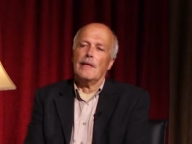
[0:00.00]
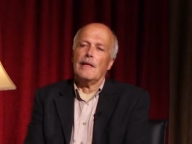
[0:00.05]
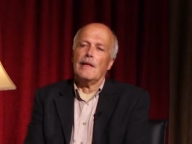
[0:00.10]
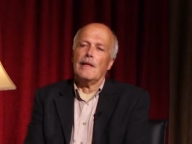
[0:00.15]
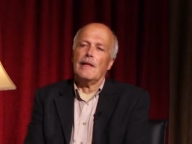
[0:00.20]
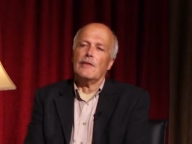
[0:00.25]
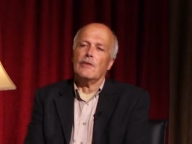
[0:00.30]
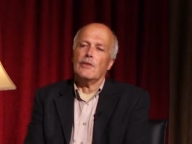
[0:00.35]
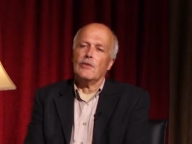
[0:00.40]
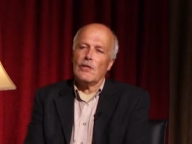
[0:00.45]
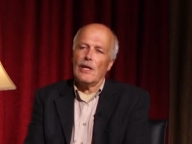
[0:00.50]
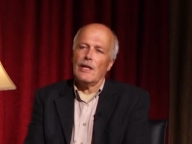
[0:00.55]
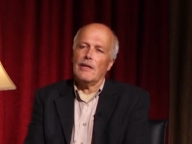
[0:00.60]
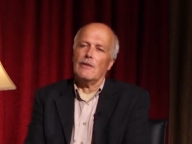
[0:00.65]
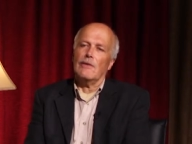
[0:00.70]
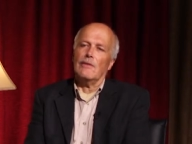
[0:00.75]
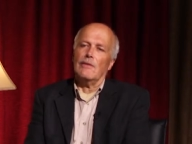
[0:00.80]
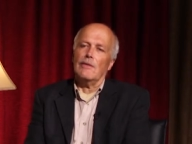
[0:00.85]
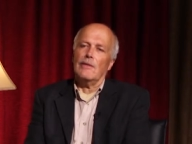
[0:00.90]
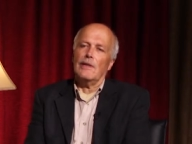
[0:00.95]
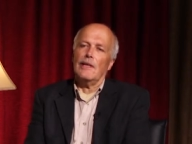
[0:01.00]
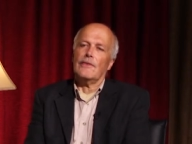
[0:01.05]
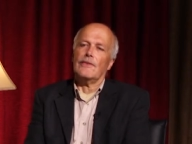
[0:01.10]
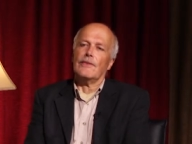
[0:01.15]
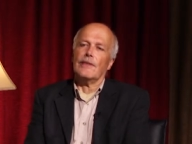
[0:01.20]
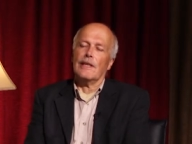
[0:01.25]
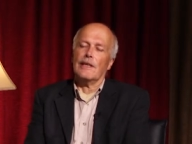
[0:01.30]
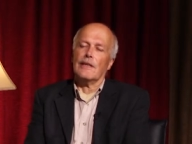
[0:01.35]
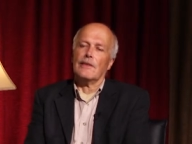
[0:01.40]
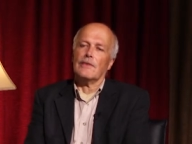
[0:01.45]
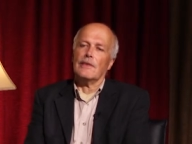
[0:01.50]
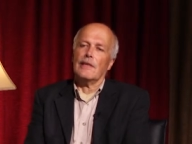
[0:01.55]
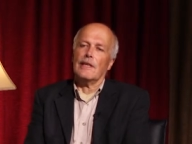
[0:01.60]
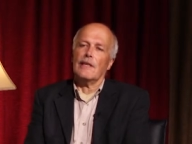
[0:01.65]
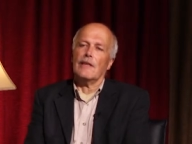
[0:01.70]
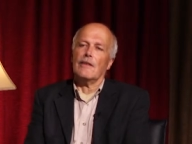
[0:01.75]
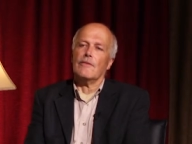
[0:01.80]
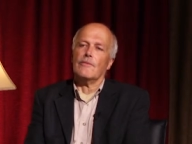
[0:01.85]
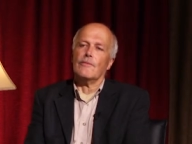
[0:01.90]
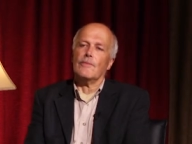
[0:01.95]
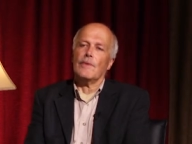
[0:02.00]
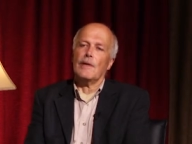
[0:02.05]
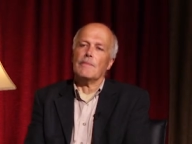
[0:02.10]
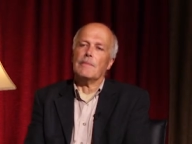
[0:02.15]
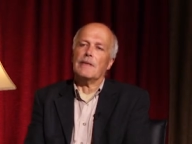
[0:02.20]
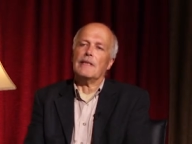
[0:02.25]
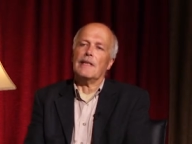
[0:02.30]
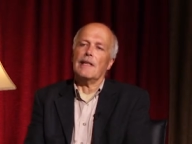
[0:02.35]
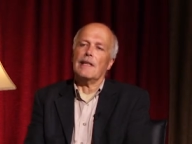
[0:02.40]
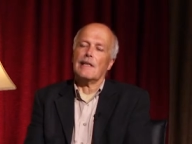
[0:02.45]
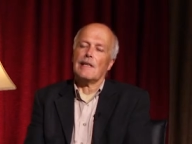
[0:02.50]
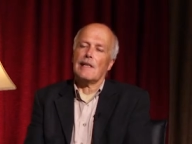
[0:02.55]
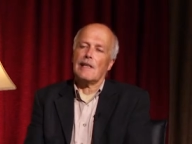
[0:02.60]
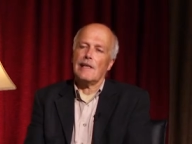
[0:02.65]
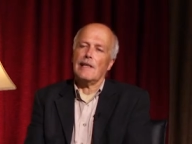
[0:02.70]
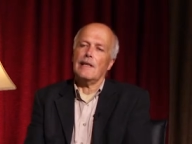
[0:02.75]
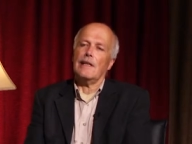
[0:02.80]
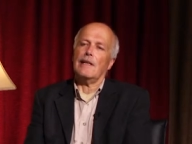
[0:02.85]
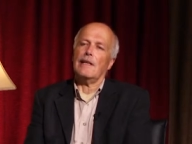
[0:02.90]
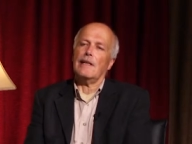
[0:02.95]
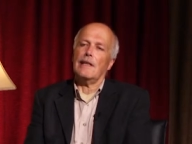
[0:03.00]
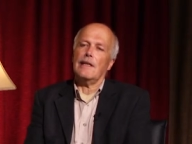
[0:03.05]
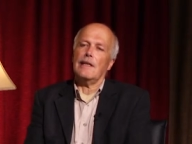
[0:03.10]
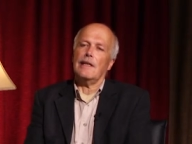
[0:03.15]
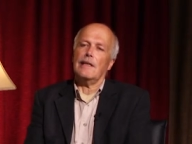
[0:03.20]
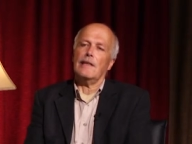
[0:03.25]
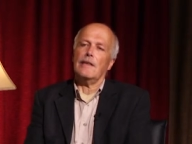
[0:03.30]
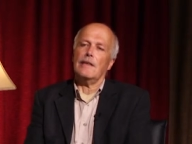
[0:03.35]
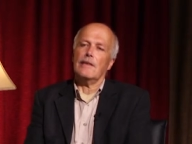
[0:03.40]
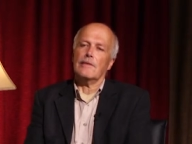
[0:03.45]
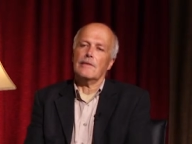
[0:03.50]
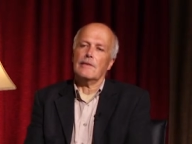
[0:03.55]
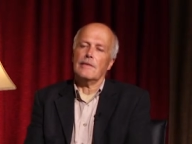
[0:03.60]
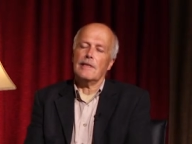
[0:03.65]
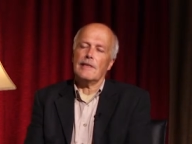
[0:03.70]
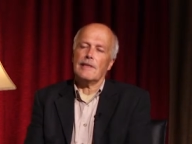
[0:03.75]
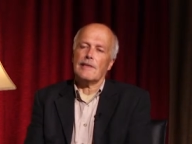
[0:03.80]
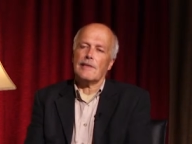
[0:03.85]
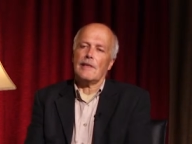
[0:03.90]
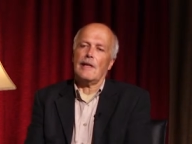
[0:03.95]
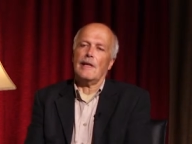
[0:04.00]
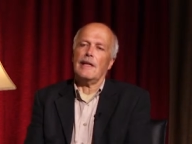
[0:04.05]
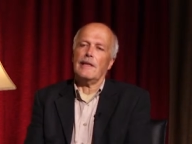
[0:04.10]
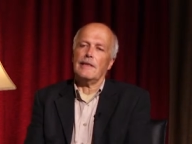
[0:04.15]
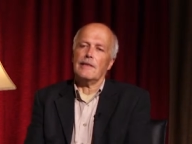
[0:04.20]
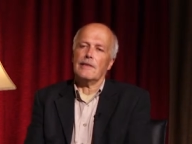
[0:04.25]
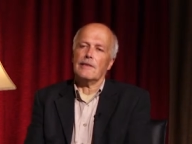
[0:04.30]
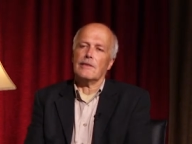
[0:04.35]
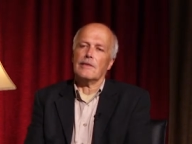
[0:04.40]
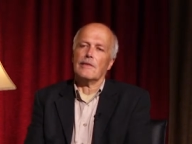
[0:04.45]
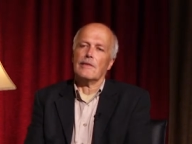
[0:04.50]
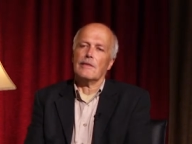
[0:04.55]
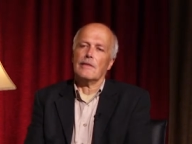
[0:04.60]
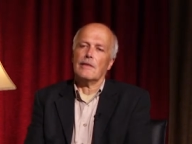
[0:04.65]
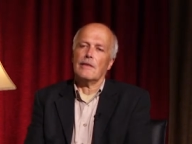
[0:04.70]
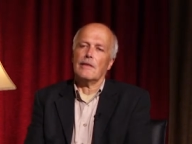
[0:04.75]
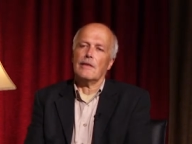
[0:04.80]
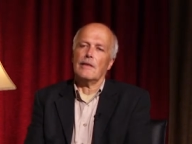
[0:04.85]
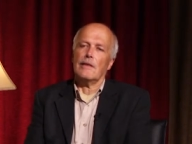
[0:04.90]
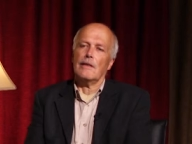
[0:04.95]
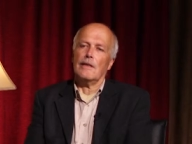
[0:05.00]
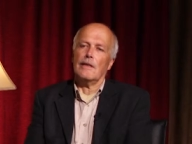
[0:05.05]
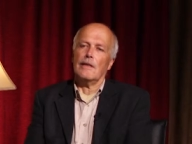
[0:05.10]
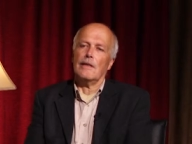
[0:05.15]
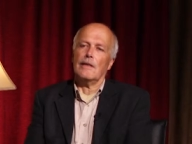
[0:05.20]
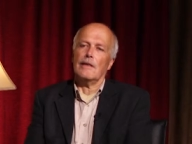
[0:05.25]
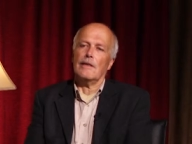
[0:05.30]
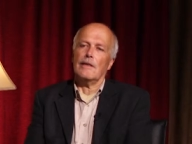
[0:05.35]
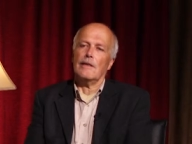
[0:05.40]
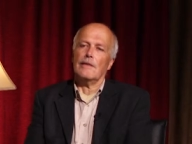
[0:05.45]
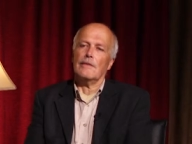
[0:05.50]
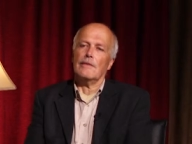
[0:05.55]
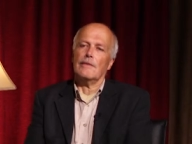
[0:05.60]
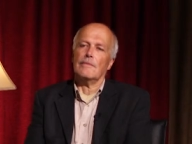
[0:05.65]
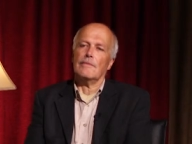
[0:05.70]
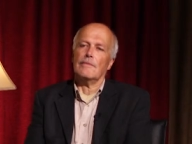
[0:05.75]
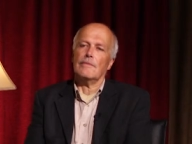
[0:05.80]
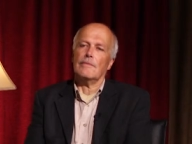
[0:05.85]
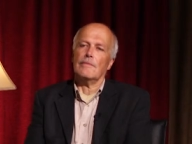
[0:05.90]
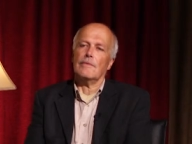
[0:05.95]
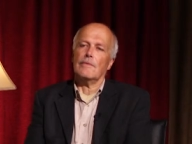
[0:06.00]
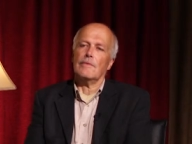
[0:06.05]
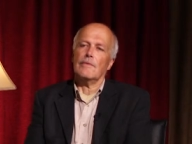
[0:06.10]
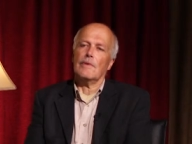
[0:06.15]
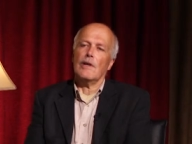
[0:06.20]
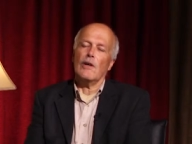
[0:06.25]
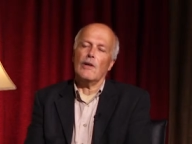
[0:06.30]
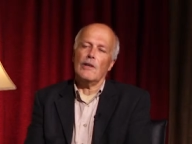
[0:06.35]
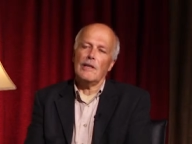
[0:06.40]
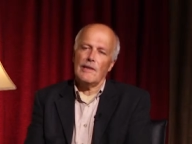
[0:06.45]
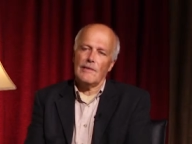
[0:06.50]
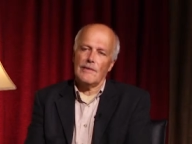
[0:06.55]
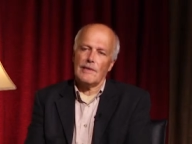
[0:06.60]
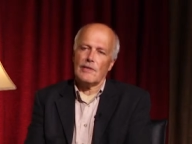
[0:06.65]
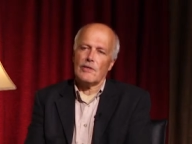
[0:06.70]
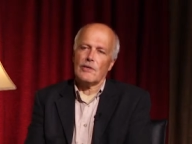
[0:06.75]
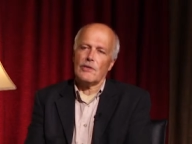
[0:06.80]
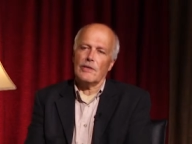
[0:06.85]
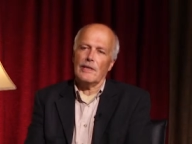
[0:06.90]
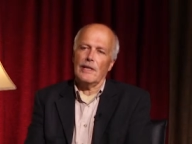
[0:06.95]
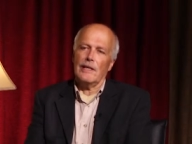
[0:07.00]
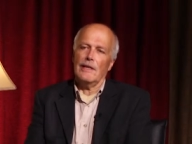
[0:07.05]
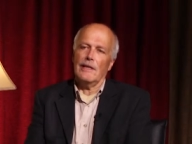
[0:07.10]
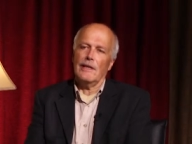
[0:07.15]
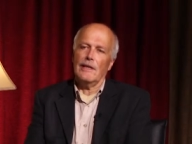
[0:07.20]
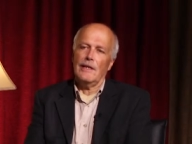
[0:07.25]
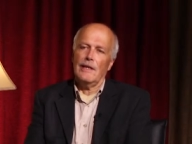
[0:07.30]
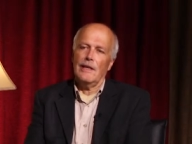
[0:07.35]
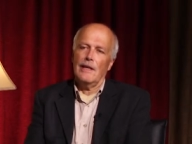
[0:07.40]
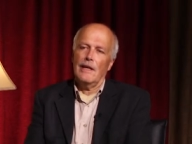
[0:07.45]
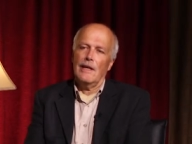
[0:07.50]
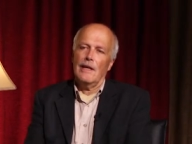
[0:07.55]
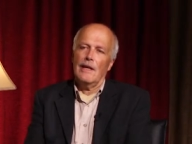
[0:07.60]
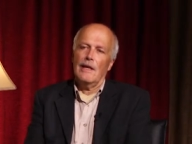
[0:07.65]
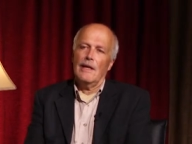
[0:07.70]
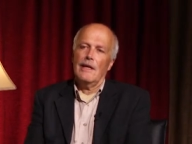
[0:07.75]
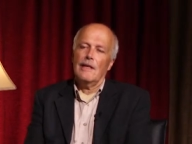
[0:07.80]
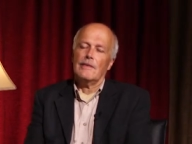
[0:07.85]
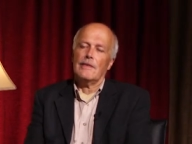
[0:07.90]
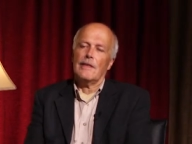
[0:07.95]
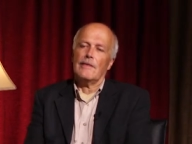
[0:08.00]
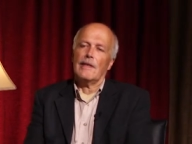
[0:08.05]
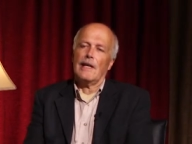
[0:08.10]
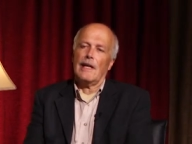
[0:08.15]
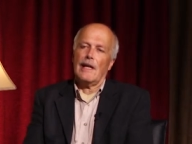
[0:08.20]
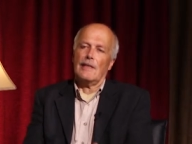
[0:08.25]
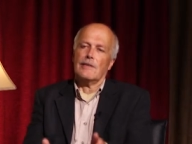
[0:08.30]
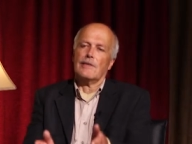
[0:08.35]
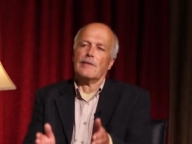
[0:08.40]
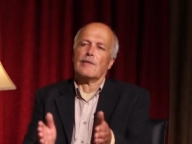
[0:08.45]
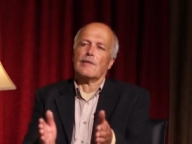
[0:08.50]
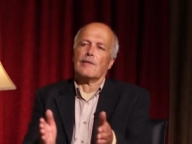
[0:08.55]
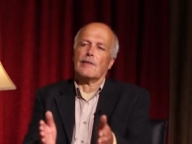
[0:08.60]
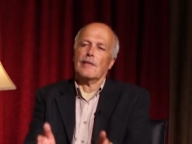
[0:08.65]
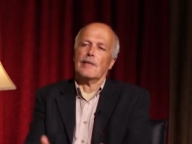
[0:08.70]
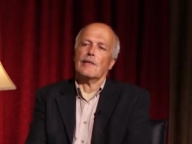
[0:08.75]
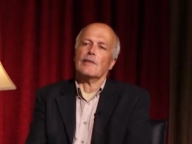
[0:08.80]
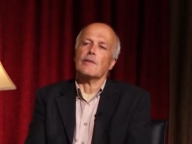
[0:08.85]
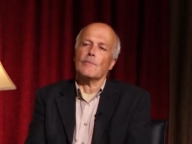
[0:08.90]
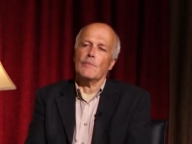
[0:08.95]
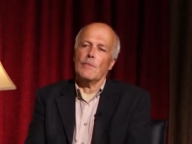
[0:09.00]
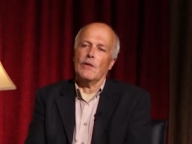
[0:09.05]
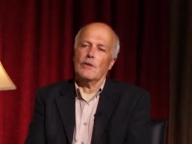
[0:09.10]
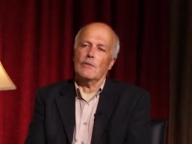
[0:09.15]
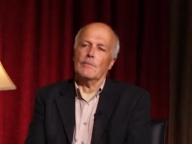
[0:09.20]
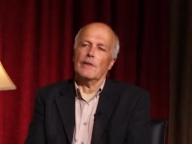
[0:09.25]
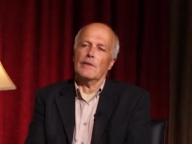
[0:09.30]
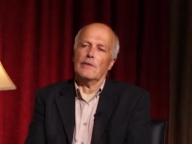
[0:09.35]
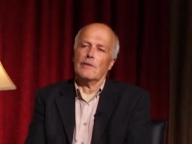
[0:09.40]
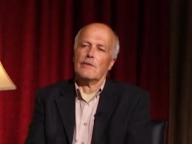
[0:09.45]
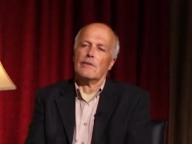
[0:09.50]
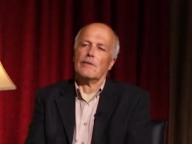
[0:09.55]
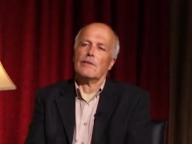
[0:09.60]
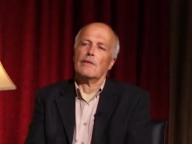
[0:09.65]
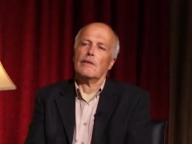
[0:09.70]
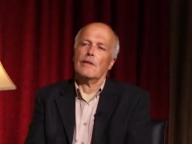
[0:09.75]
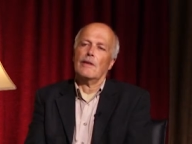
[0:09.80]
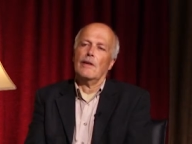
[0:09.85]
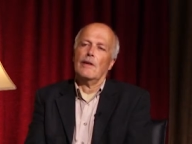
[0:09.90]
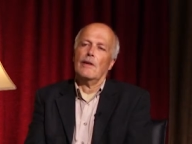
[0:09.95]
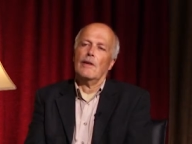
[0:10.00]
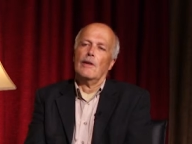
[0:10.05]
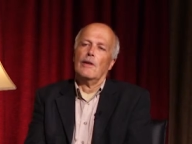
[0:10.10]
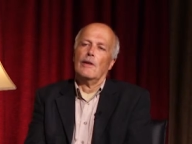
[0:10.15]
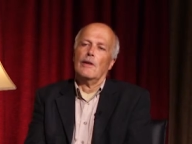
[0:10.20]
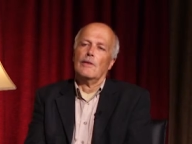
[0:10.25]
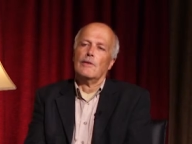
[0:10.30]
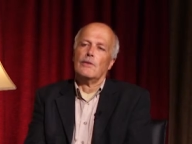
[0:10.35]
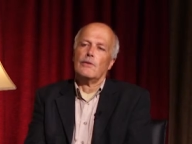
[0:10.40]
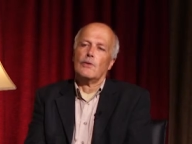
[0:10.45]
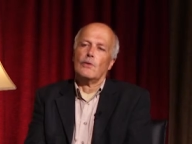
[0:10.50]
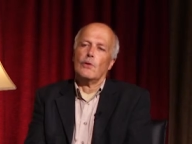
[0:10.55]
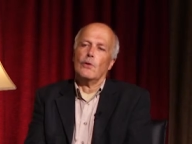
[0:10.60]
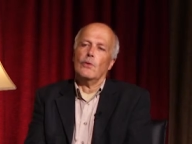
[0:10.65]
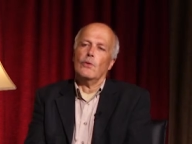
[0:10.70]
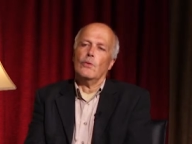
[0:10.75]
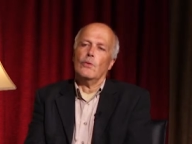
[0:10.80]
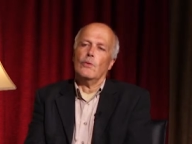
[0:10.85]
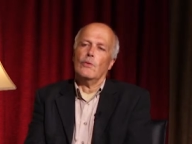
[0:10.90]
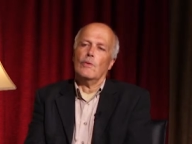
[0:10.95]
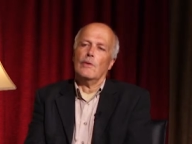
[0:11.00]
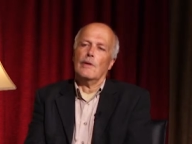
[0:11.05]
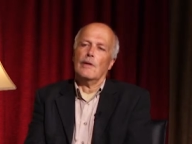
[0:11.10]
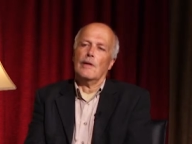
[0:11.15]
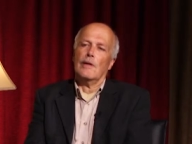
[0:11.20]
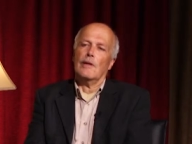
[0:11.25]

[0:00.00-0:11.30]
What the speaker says: In general, I think they clearly decided earlier this year that they had to seize a moment to